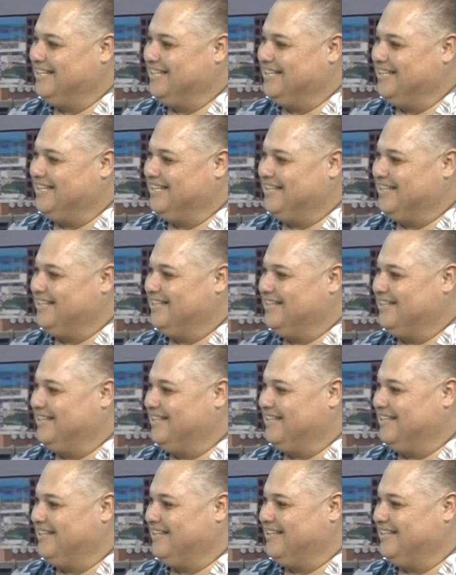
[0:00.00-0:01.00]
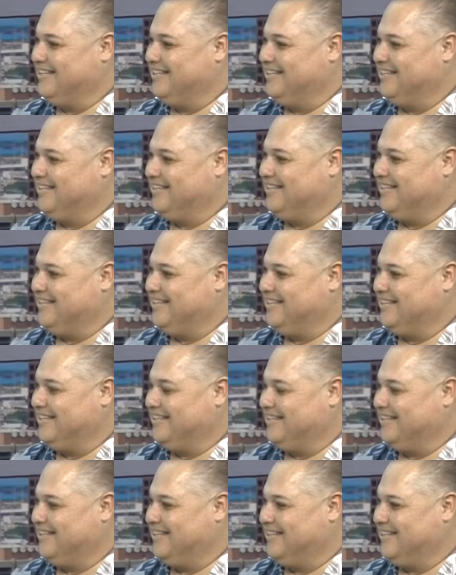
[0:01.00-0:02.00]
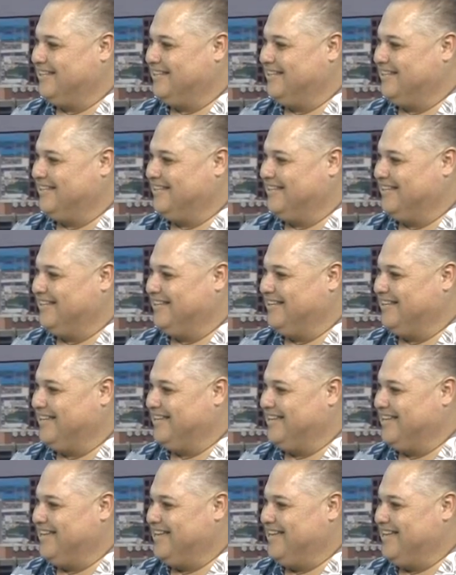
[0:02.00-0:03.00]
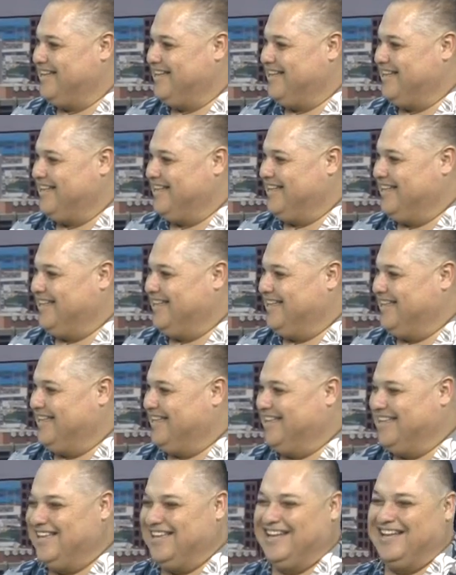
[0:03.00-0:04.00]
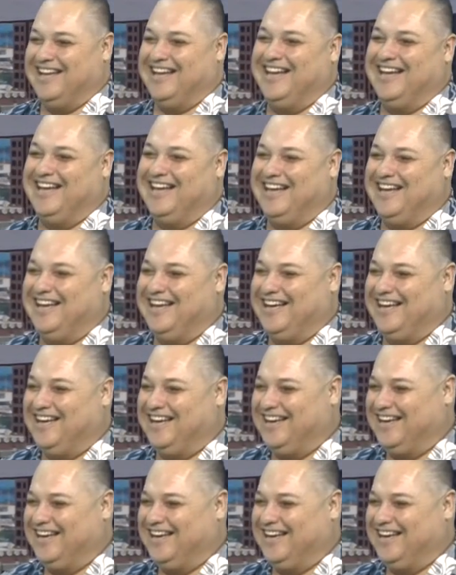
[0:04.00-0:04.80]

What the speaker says: (silent)